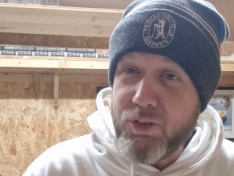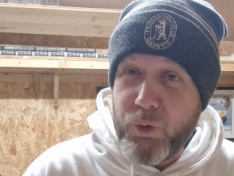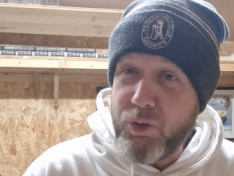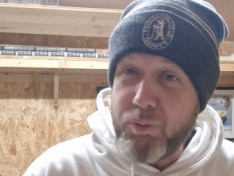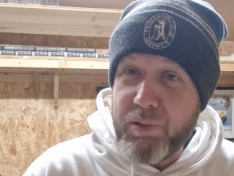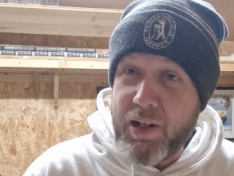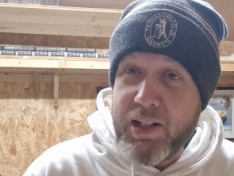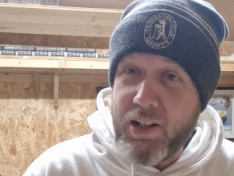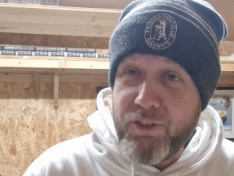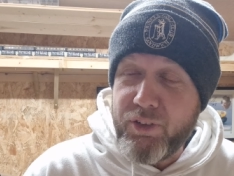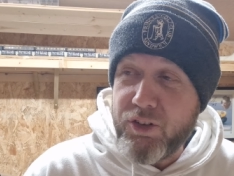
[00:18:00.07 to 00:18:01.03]
wasn't brainy
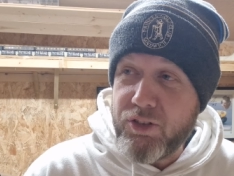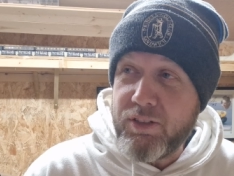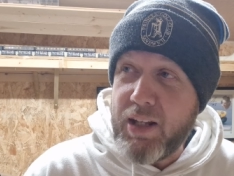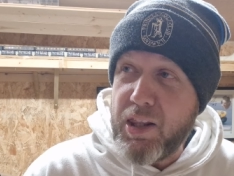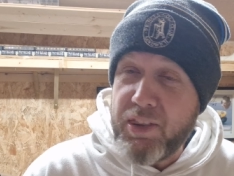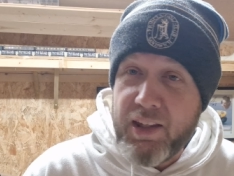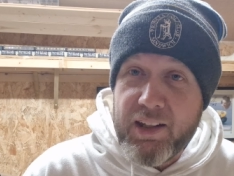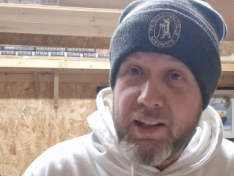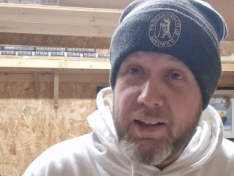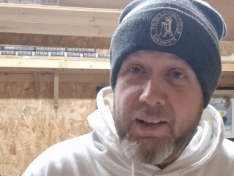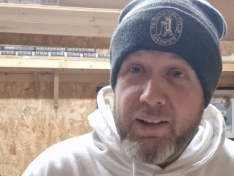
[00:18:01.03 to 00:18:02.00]
enough. I was dead thick.
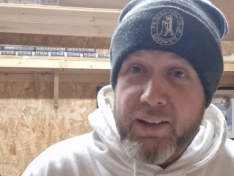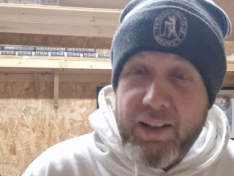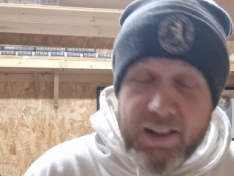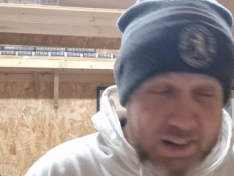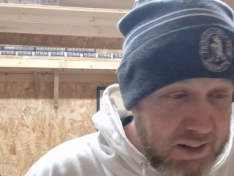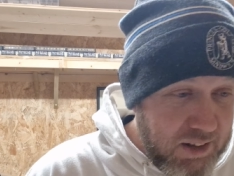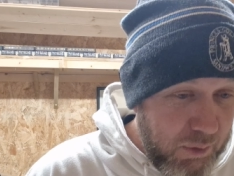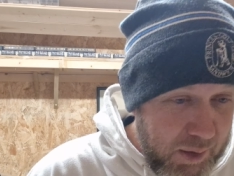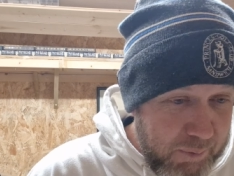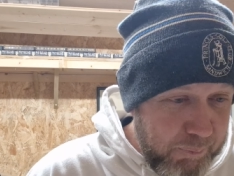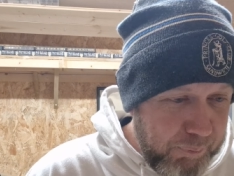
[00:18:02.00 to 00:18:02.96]
And so,
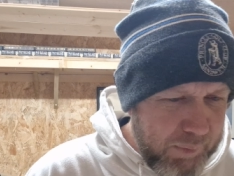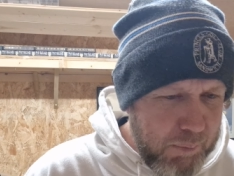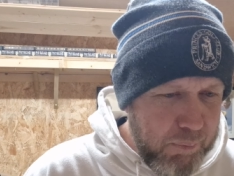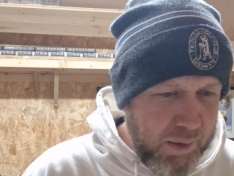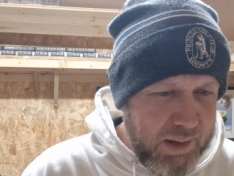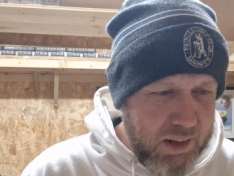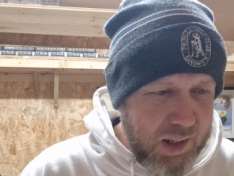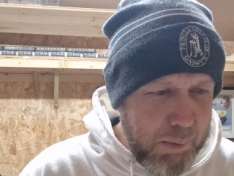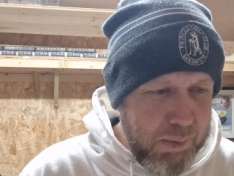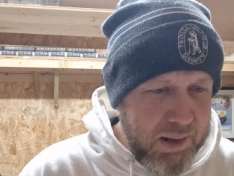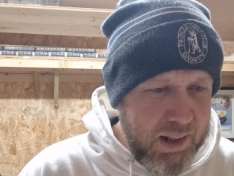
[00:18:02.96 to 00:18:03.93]
um, but I did a
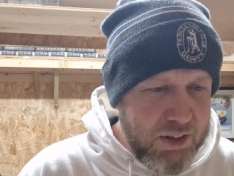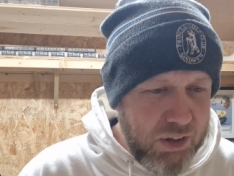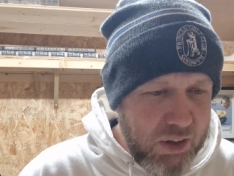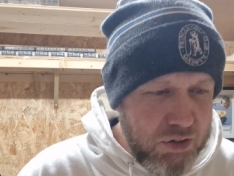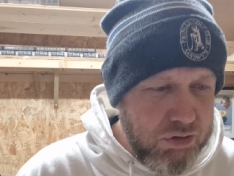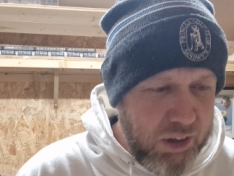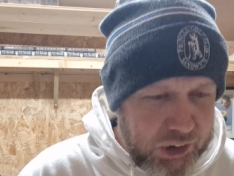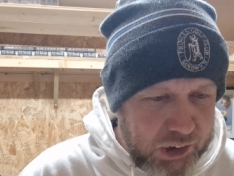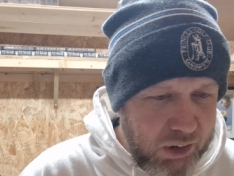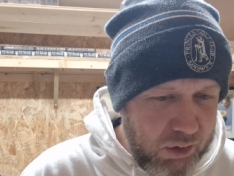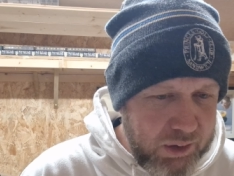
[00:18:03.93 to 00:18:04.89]
couple of years at
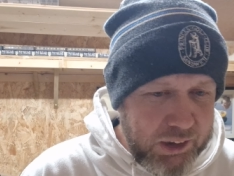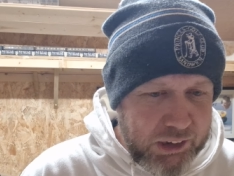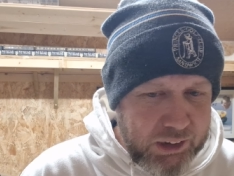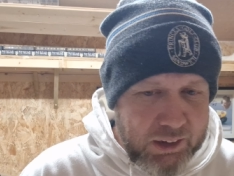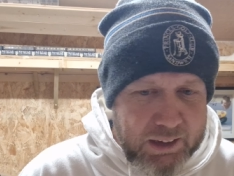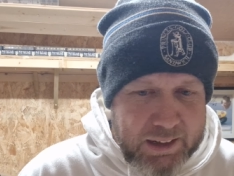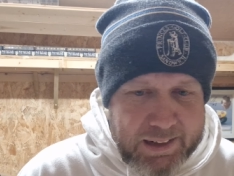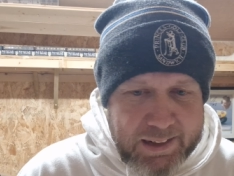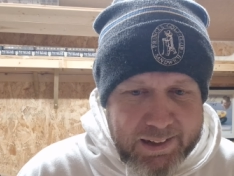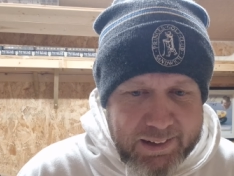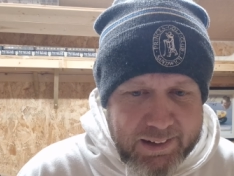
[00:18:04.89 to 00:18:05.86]
construction college,
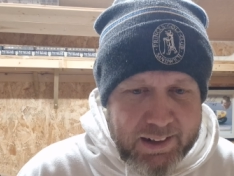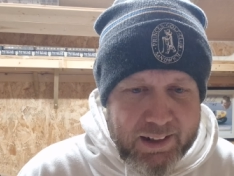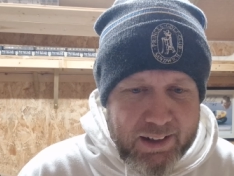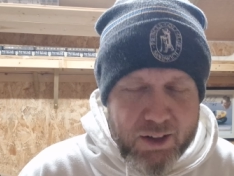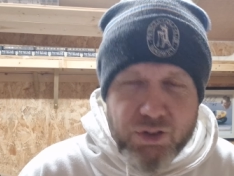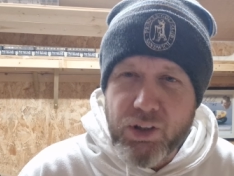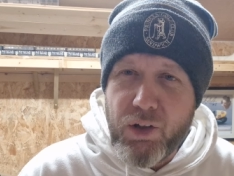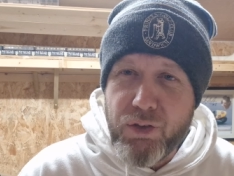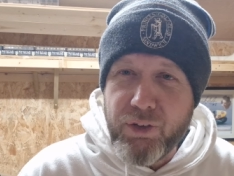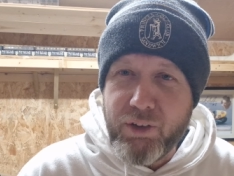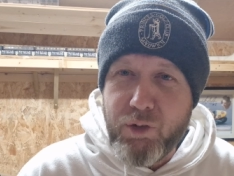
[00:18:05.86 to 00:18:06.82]
and uh, I used to go
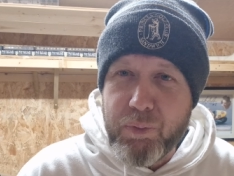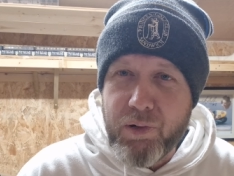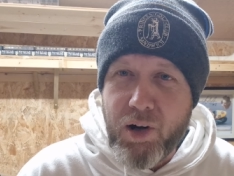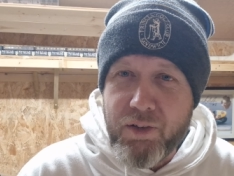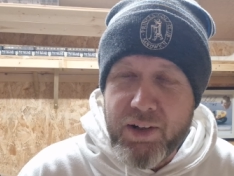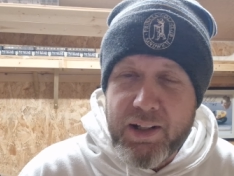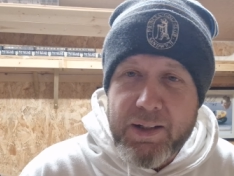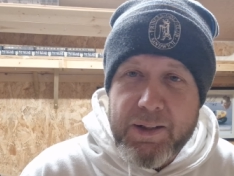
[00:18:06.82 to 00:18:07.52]
through Dover Priory